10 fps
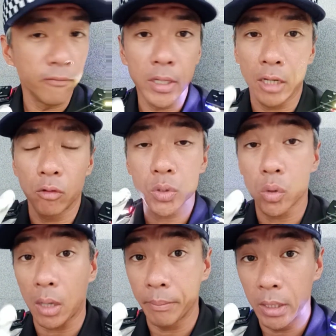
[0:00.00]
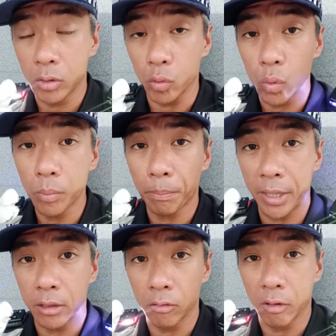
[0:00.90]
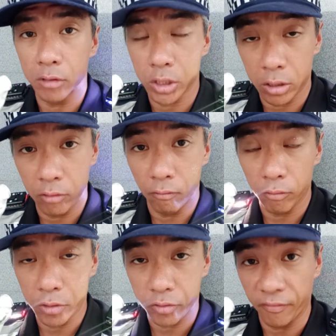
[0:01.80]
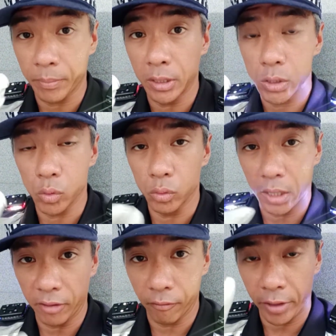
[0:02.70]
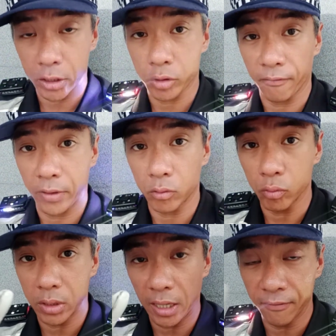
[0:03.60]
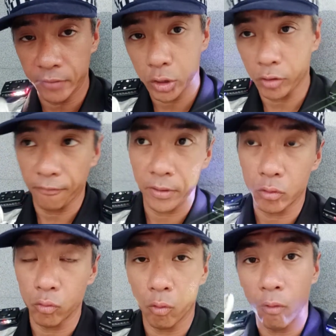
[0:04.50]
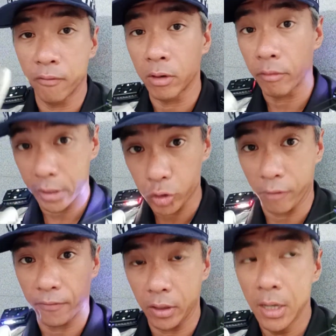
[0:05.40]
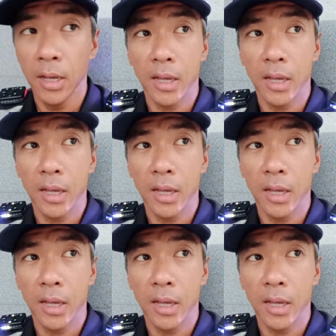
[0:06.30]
We can also come in to play the role of traffic police to direct traffic, to divert traffic, to override traffic.